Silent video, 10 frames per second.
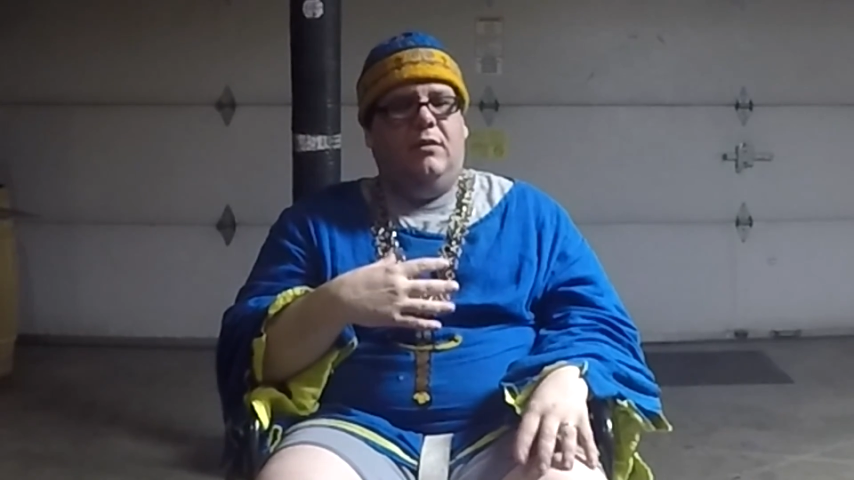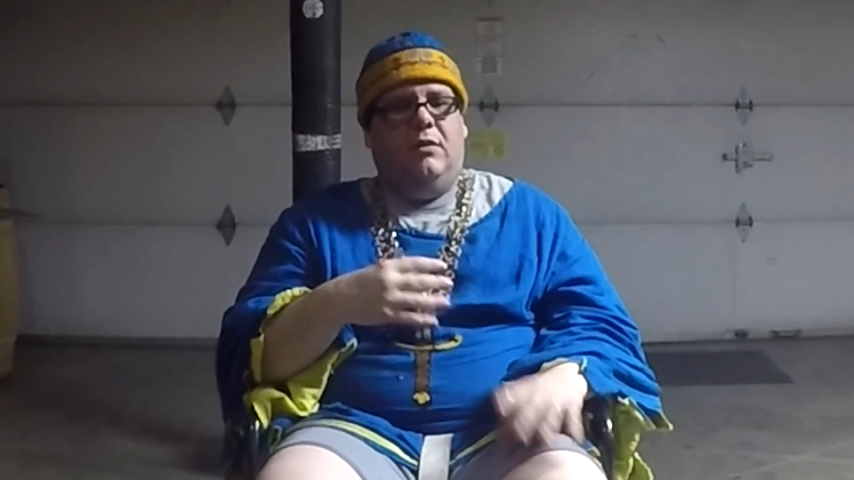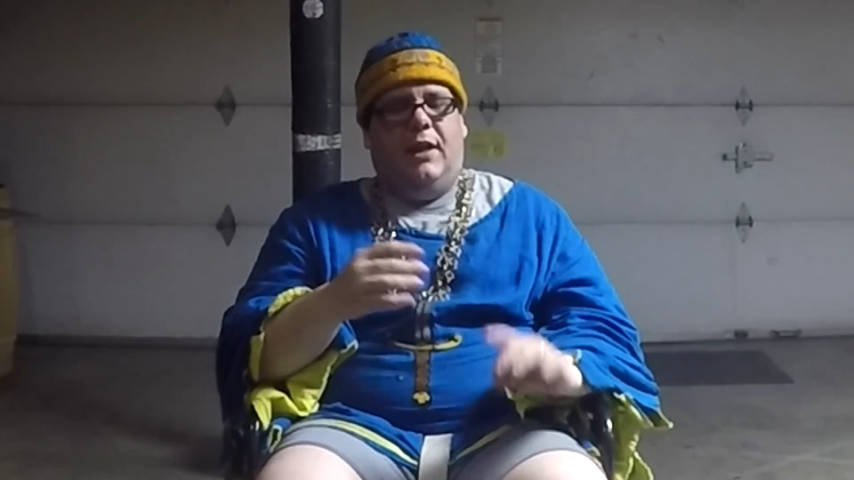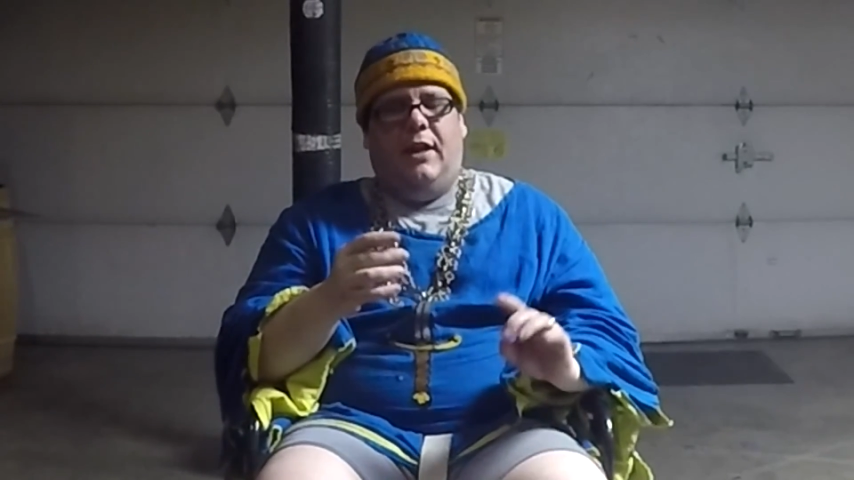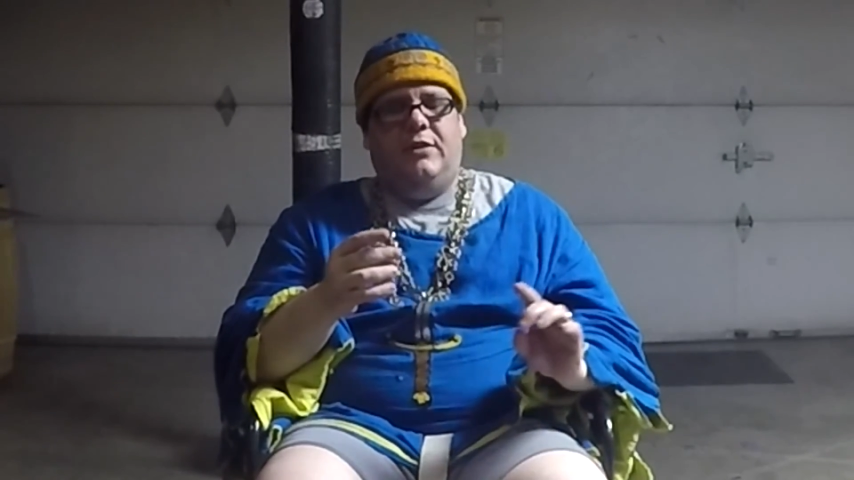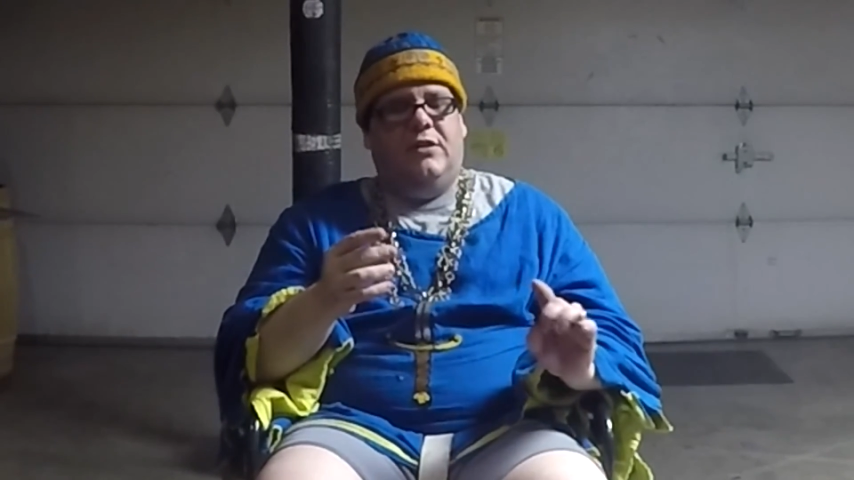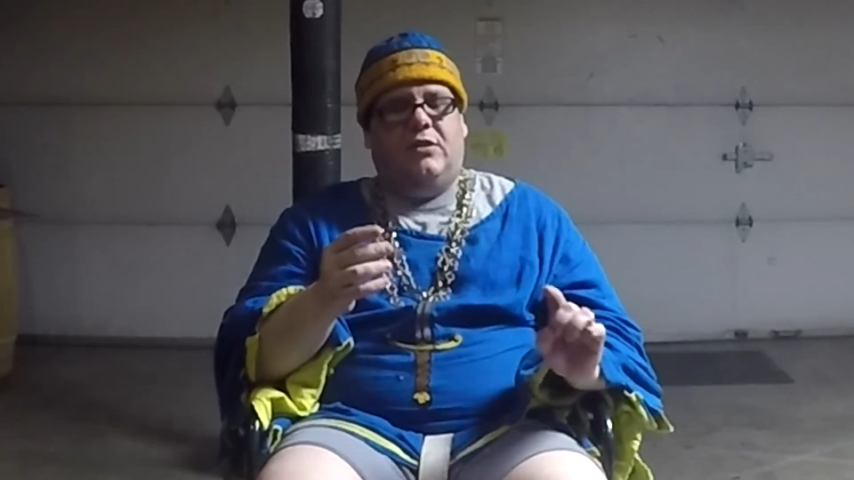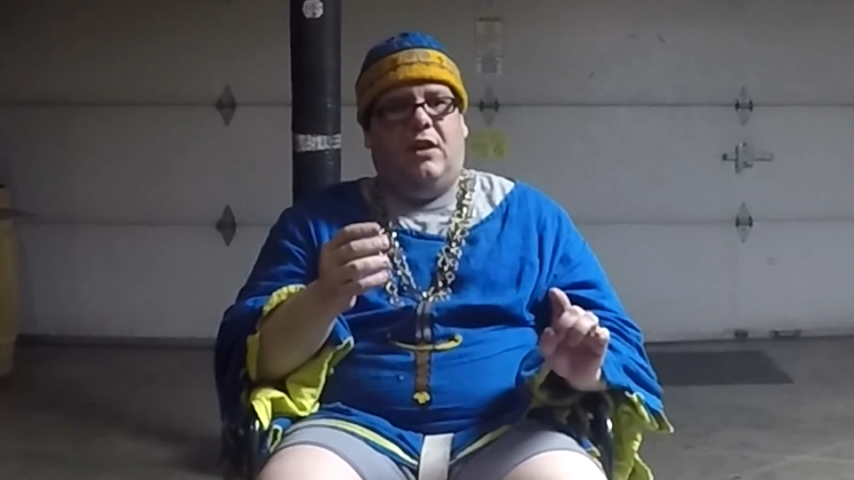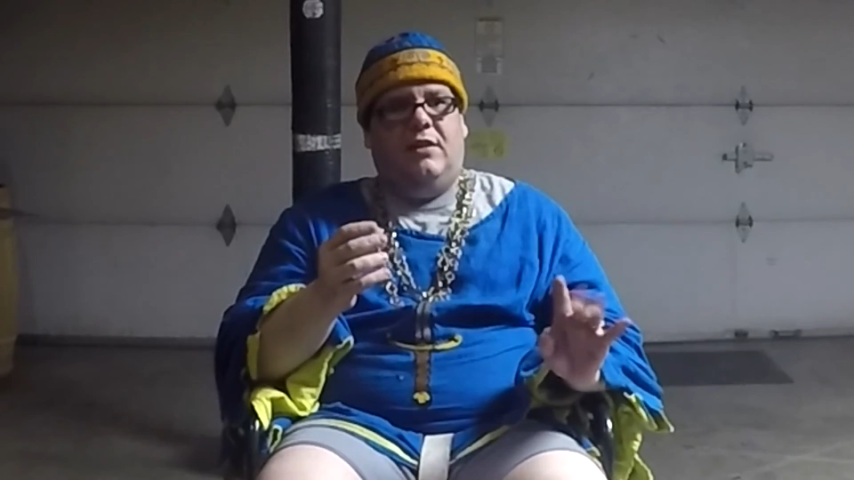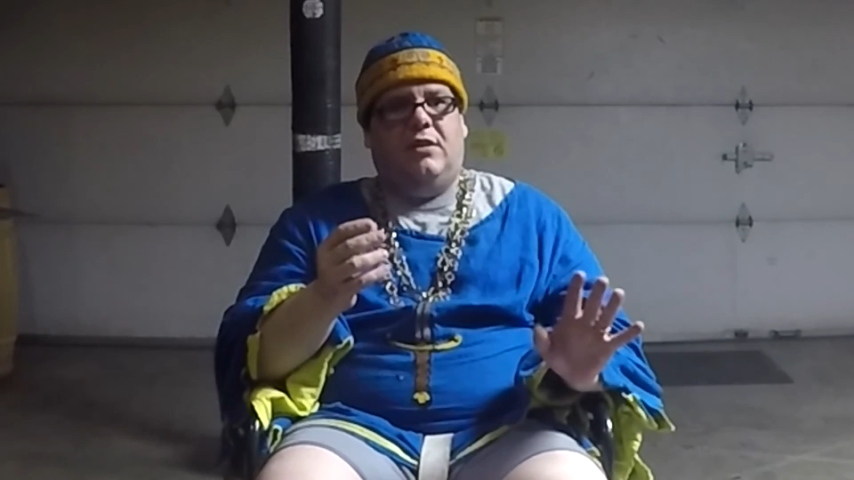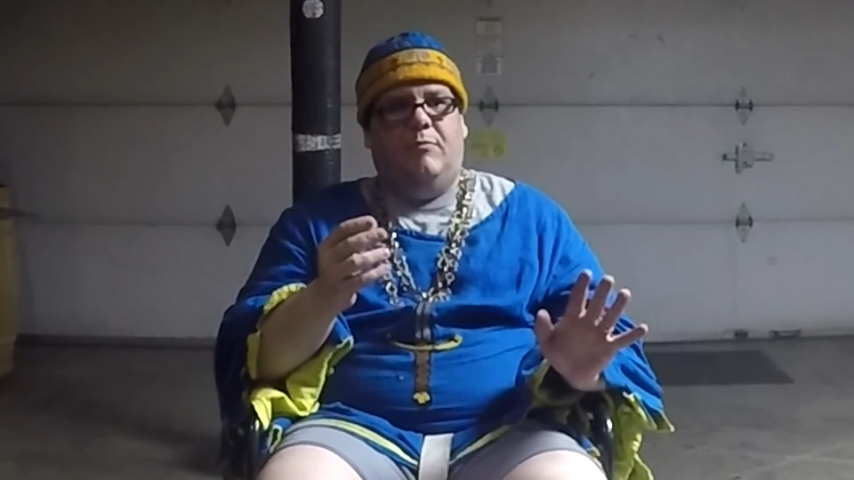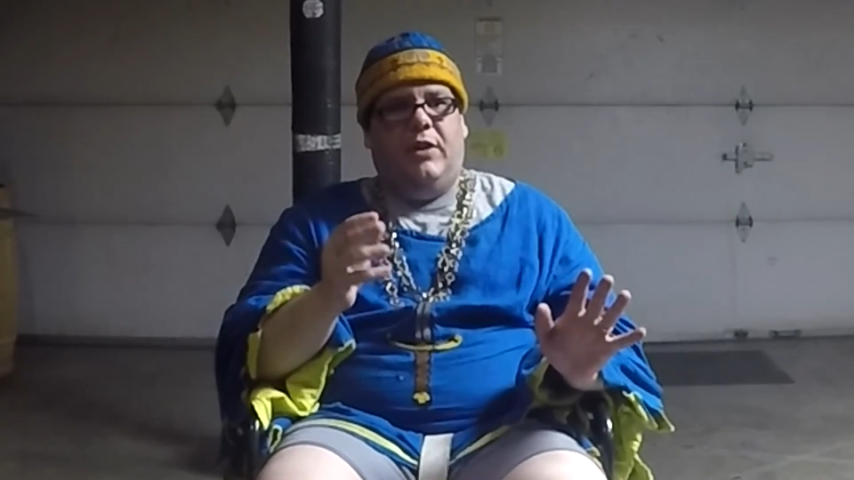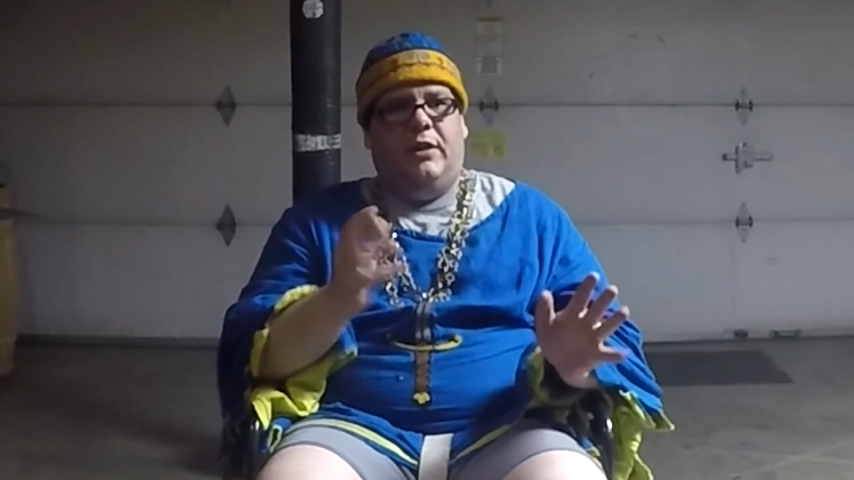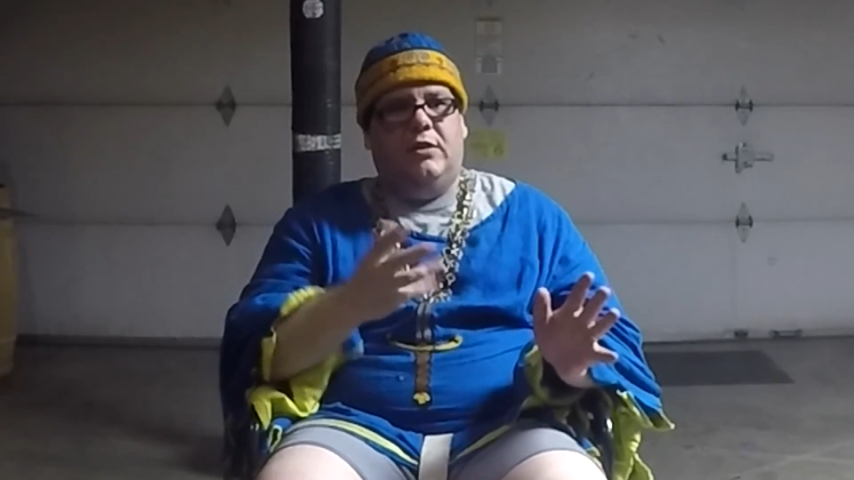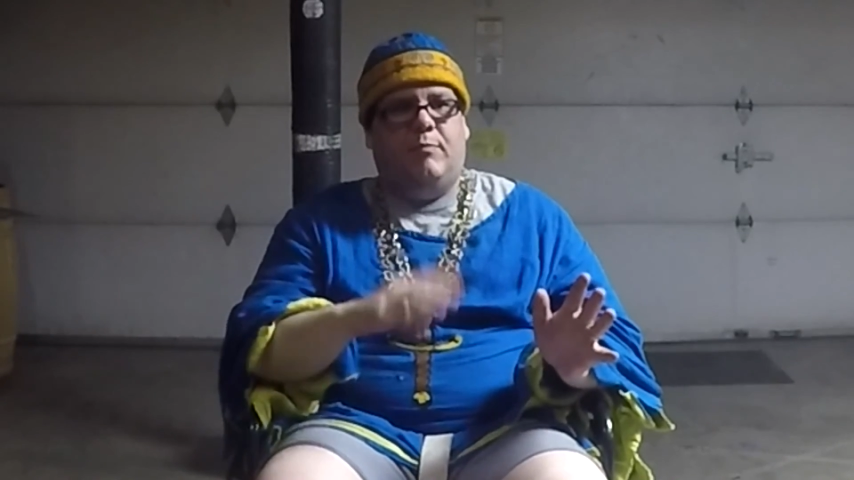Like, I just saw something
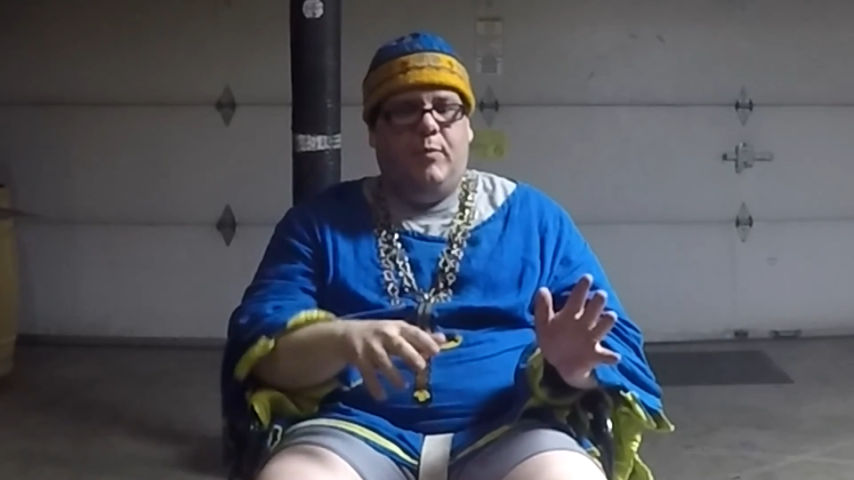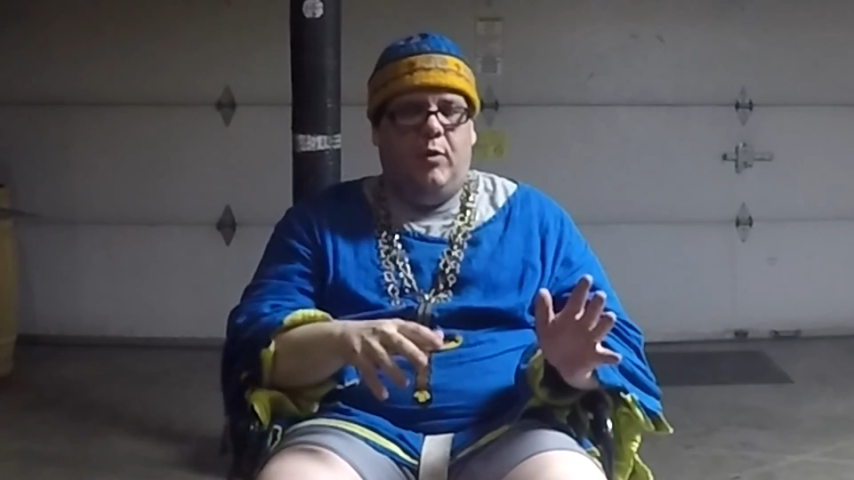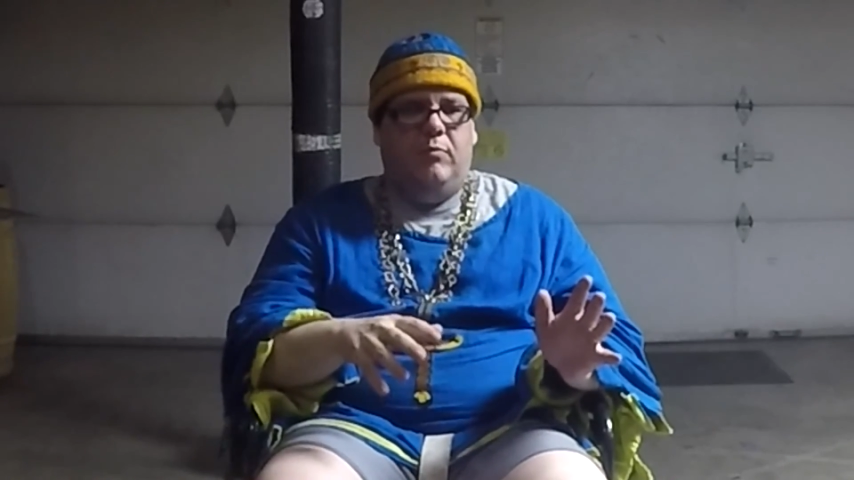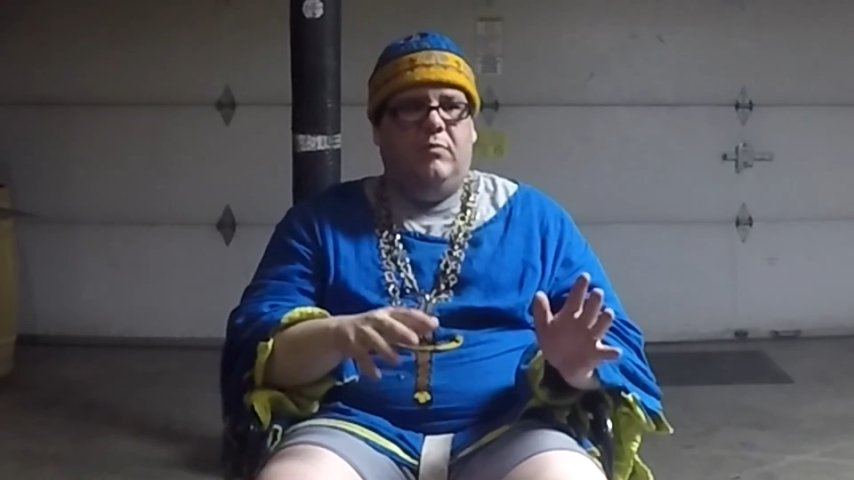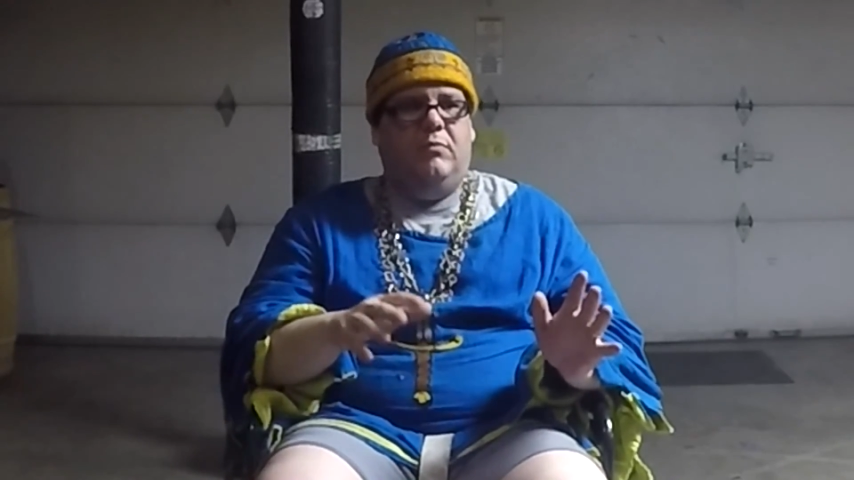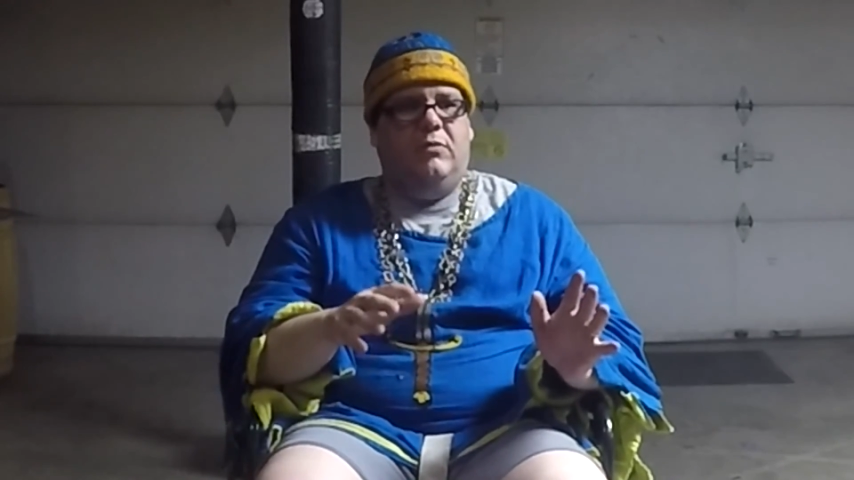and just boom,